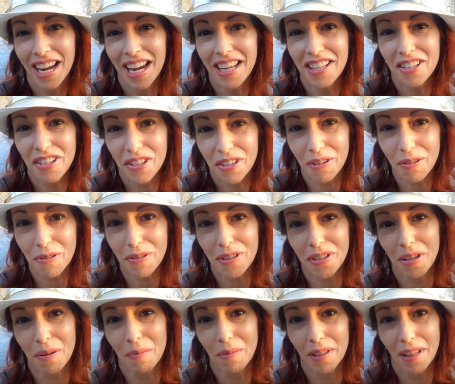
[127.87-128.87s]
Insert
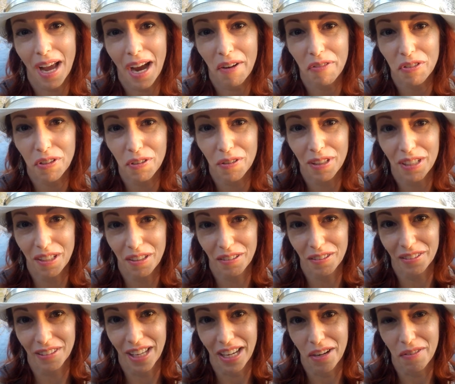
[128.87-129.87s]
some laughter in
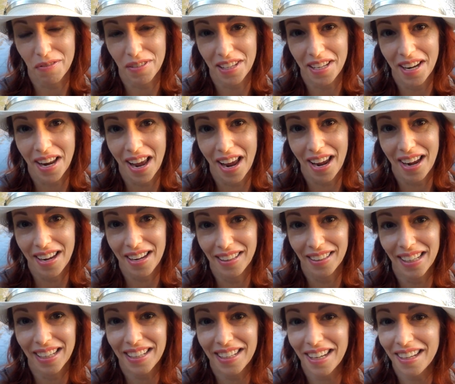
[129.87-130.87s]
your life today.
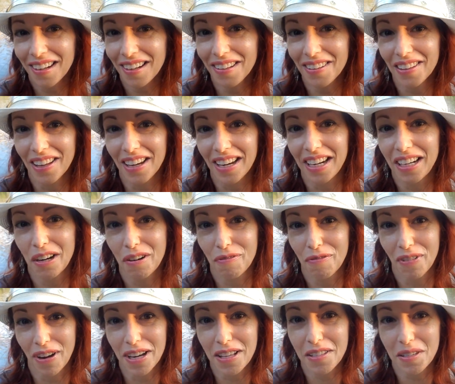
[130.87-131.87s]
Like, get online and
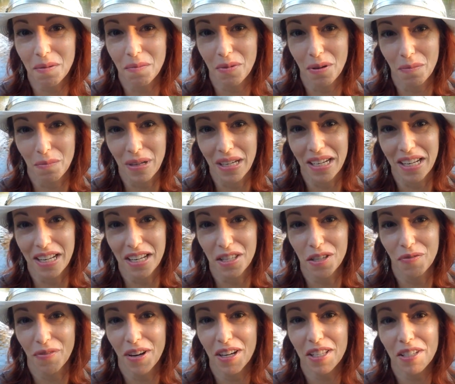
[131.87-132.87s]
find some
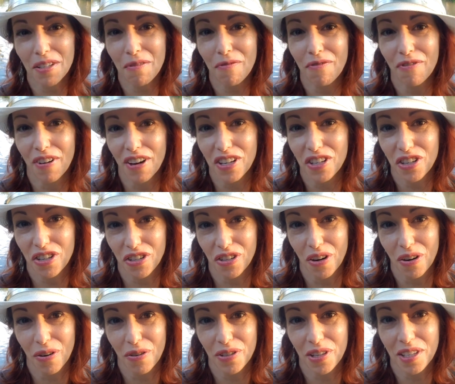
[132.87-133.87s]
comedians, find some fun
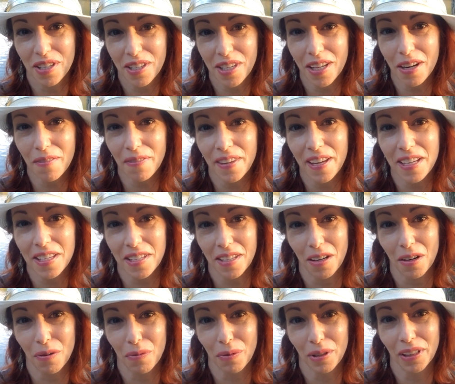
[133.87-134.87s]
shows instead of things
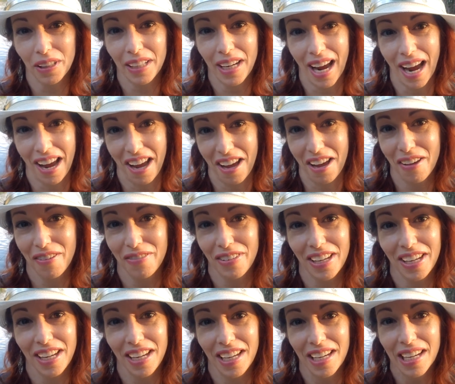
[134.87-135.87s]
that are really
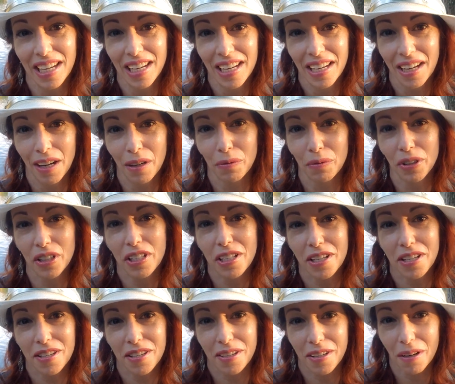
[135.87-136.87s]
heavy and really
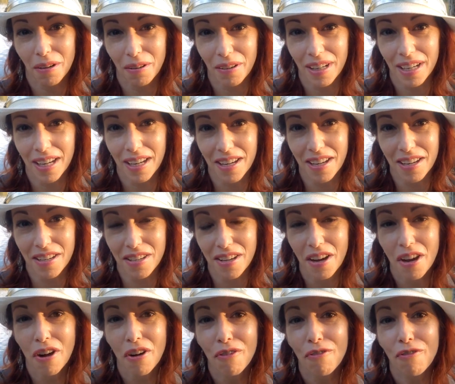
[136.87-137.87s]
serious
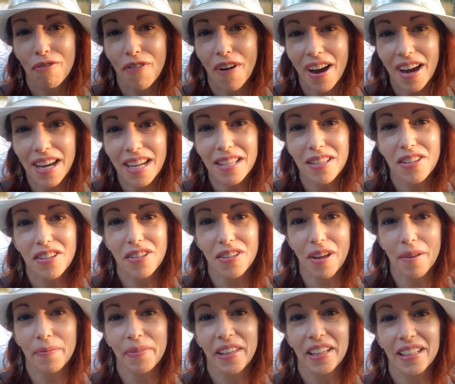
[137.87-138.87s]
find
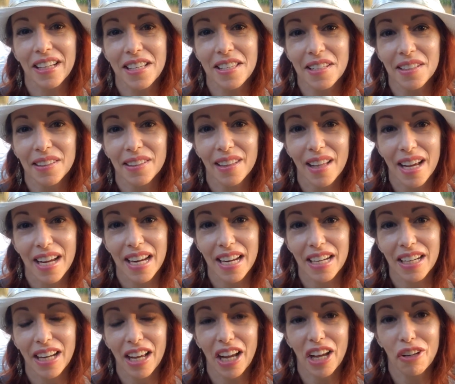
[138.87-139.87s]
something that's
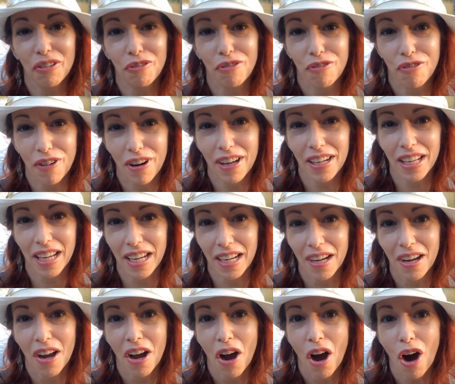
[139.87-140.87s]
light and funny.
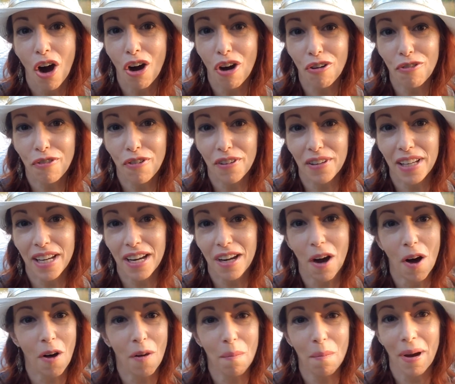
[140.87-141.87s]
Hopefully,
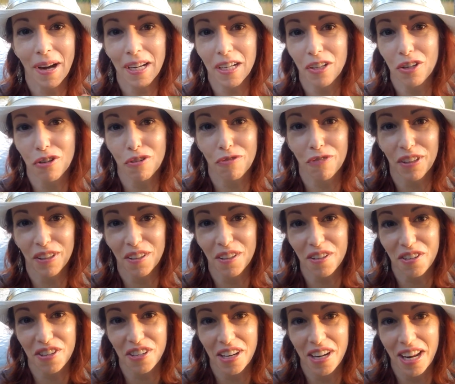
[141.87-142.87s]
all my goofy
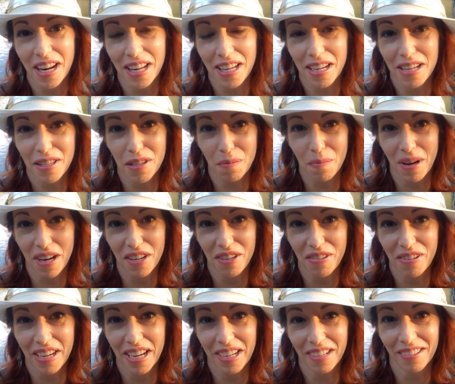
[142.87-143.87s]
little shenanigans made
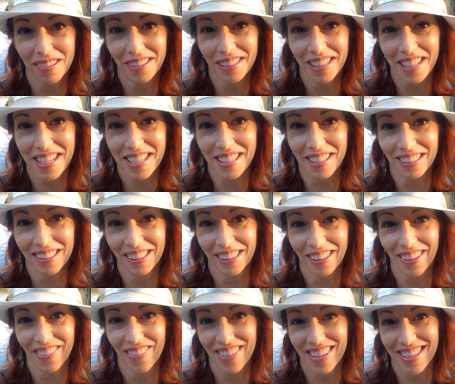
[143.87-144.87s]
you giggle at least a
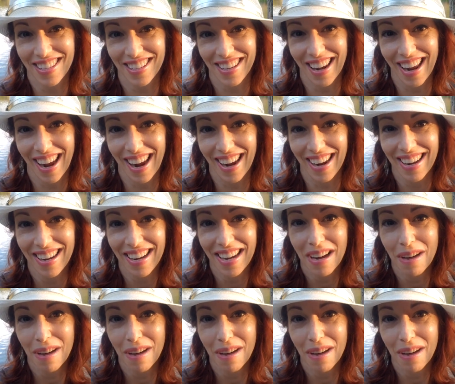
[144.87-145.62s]
little bit today.